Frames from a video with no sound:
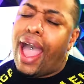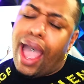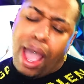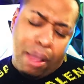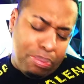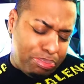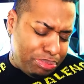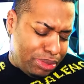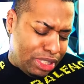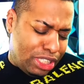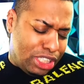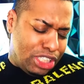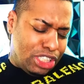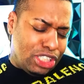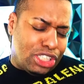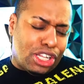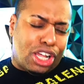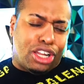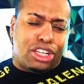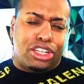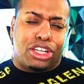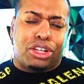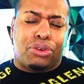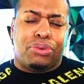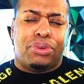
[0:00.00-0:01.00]

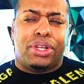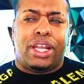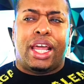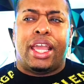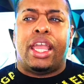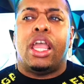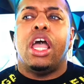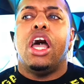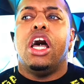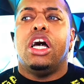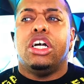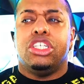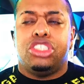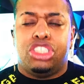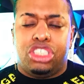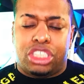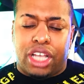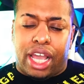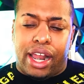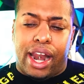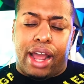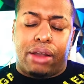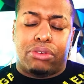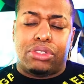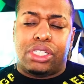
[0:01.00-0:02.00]
Absolutely.
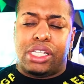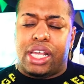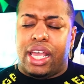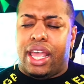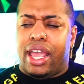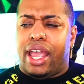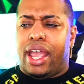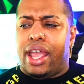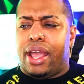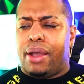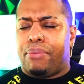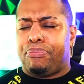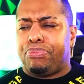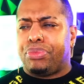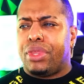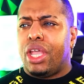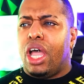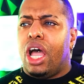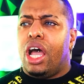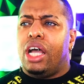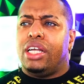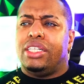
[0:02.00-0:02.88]
Shout out to him.